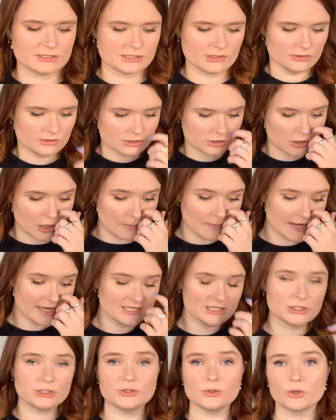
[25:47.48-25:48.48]
So those are all my
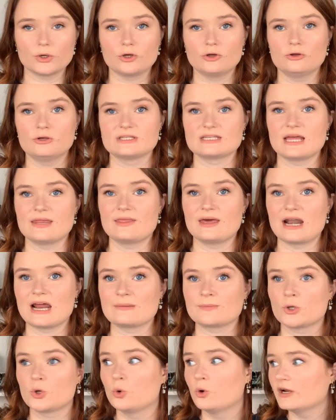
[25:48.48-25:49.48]
historicals. And then
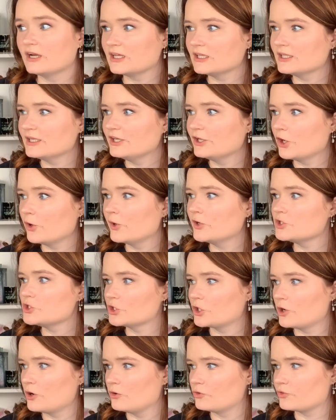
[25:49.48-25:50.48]
I'm quickly going to
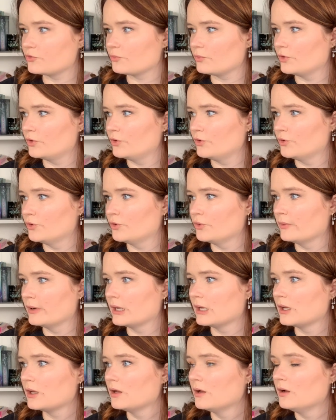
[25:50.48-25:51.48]
go through
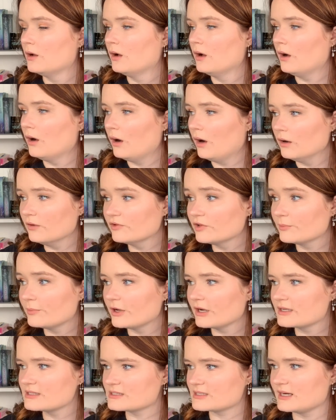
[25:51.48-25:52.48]
all the
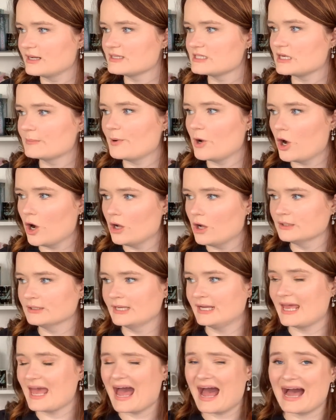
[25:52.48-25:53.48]
books that I ended up
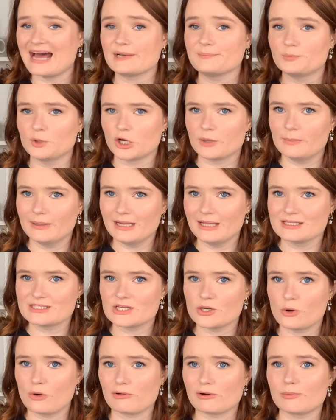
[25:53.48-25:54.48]
hauling at Book
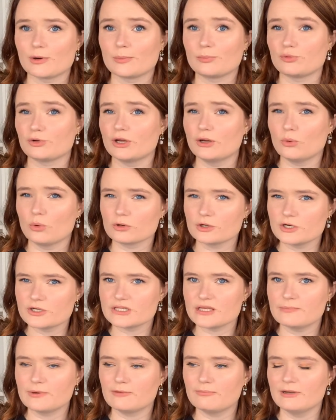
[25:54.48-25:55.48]
Bonanza or were pre-orders
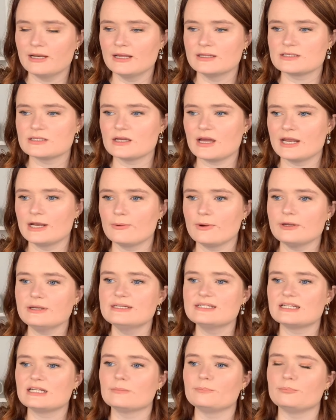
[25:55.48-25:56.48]
at Book Bonanza. I know I already
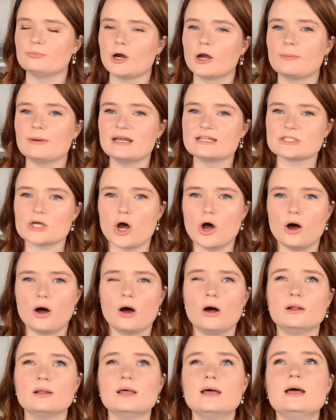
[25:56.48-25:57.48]
did a Book Bonanza
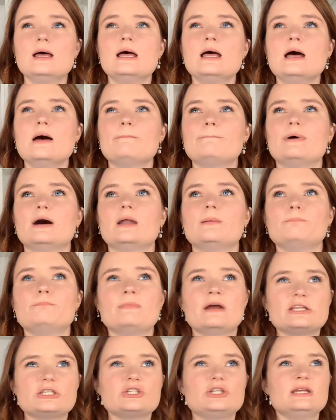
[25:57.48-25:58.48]
haul, but
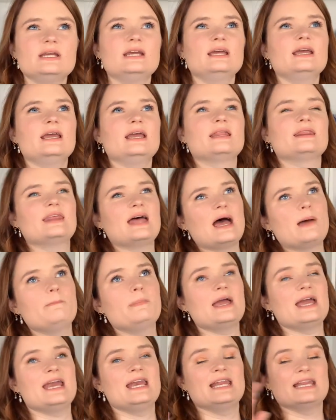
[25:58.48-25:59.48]
mentioning them
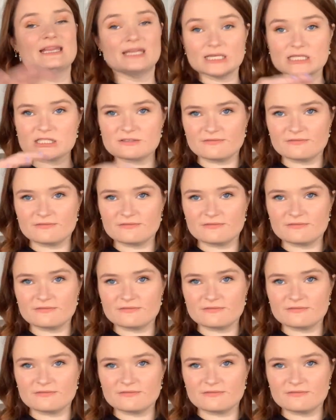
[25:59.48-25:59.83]
in this